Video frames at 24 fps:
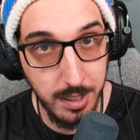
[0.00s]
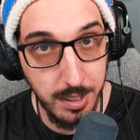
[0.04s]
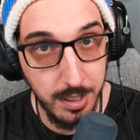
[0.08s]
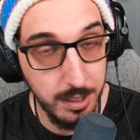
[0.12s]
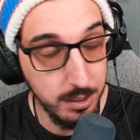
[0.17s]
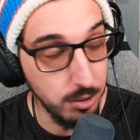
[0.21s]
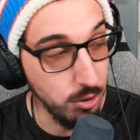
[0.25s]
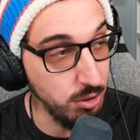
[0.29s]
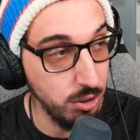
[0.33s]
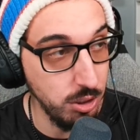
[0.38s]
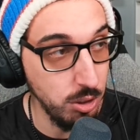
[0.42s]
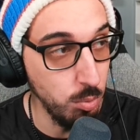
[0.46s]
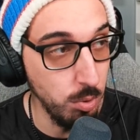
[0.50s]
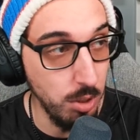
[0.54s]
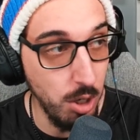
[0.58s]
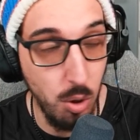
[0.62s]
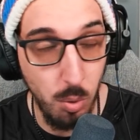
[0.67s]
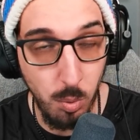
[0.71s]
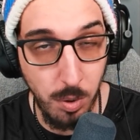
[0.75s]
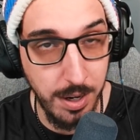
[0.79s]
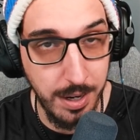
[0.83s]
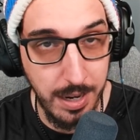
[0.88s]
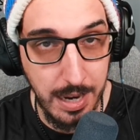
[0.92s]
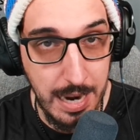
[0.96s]
Because you don't
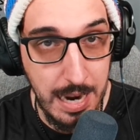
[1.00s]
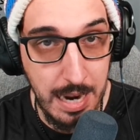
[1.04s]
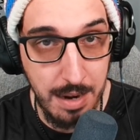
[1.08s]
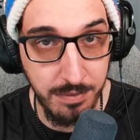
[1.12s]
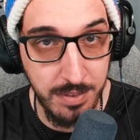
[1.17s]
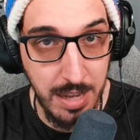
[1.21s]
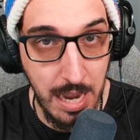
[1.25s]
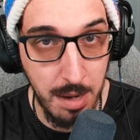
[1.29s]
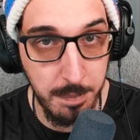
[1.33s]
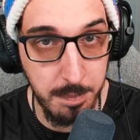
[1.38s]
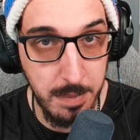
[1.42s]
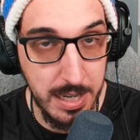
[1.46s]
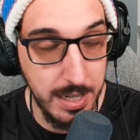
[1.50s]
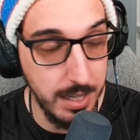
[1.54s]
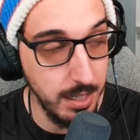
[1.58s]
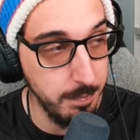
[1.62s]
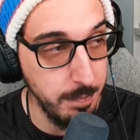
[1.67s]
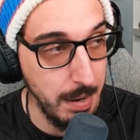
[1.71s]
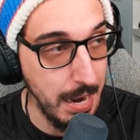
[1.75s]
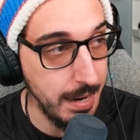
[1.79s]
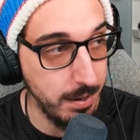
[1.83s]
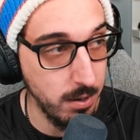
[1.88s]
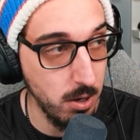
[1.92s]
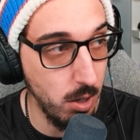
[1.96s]
want to have that meeting
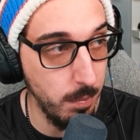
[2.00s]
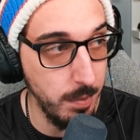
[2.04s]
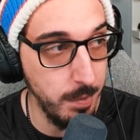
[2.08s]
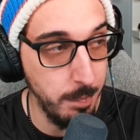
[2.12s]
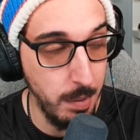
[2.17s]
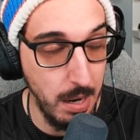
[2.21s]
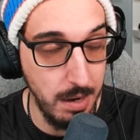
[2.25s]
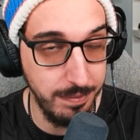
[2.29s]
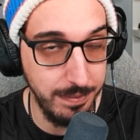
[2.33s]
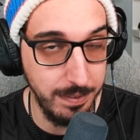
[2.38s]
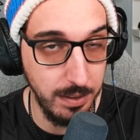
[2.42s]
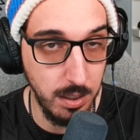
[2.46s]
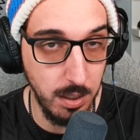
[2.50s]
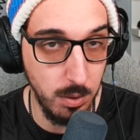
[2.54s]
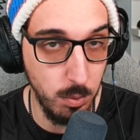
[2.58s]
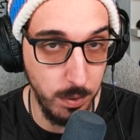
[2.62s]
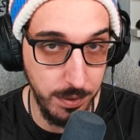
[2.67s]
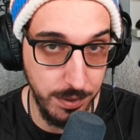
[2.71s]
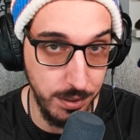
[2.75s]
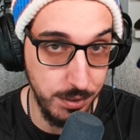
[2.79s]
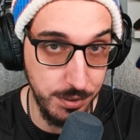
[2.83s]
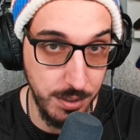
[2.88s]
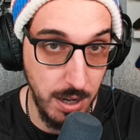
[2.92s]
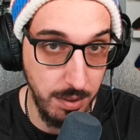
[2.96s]
back home in Buffalo where
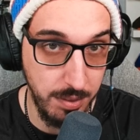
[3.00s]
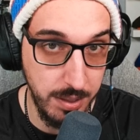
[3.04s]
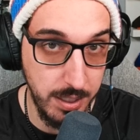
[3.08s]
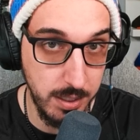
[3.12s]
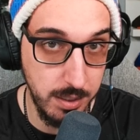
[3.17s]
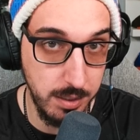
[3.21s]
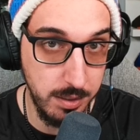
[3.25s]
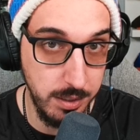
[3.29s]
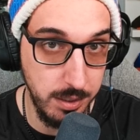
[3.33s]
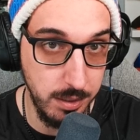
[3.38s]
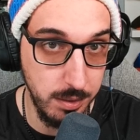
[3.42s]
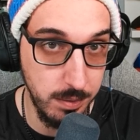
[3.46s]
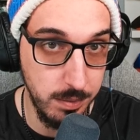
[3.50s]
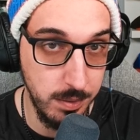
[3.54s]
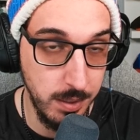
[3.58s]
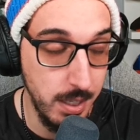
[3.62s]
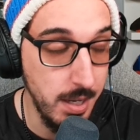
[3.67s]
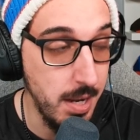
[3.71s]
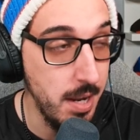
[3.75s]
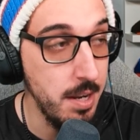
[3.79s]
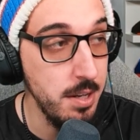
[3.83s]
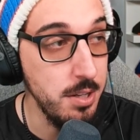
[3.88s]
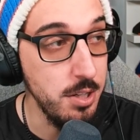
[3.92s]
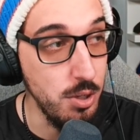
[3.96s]
there's nothing to do.
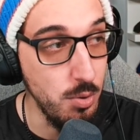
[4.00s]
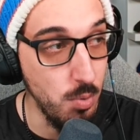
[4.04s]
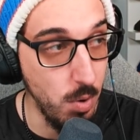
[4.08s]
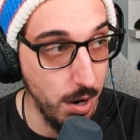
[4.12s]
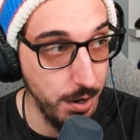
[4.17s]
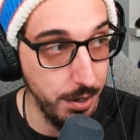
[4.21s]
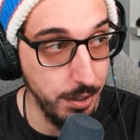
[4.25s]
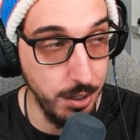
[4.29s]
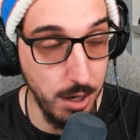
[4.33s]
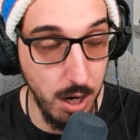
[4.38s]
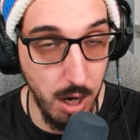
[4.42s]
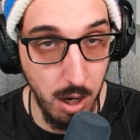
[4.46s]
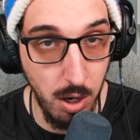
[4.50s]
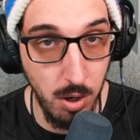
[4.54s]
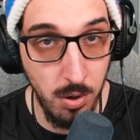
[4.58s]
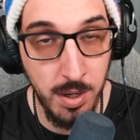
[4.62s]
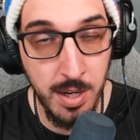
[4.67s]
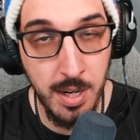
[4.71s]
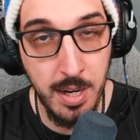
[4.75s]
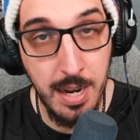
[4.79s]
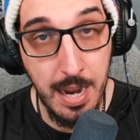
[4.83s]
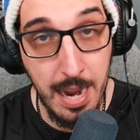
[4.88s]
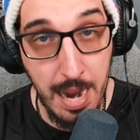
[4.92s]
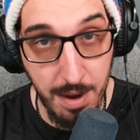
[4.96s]
You want to go
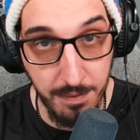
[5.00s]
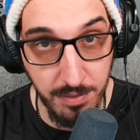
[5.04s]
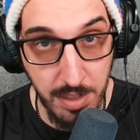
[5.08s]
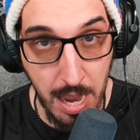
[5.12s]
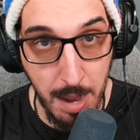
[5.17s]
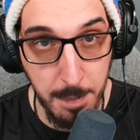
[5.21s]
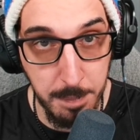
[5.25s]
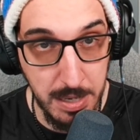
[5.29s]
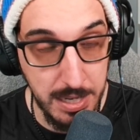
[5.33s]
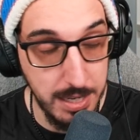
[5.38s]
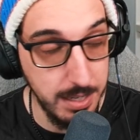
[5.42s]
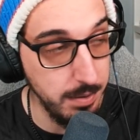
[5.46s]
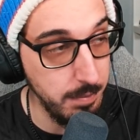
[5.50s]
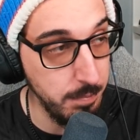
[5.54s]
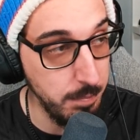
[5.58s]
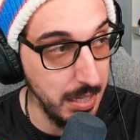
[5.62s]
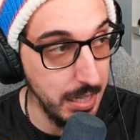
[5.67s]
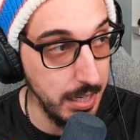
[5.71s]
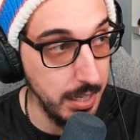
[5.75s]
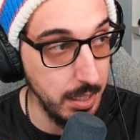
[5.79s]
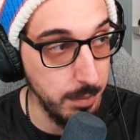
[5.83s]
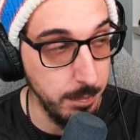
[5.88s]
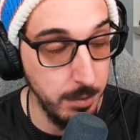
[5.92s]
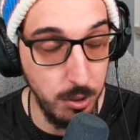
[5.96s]
have that
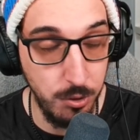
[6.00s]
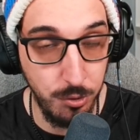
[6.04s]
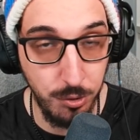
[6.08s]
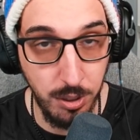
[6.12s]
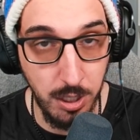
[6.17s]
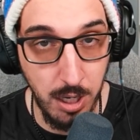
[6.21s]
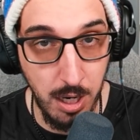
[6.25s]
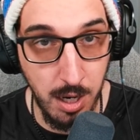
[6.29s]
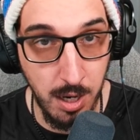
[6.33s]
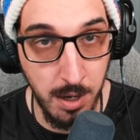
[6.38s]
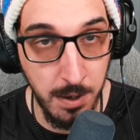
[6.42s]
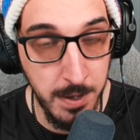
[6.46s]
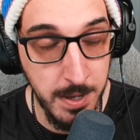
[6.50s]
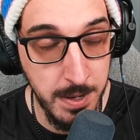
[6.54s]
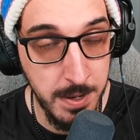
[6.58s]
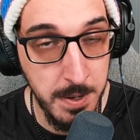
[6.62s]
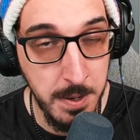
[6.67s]
meeting in Montreal.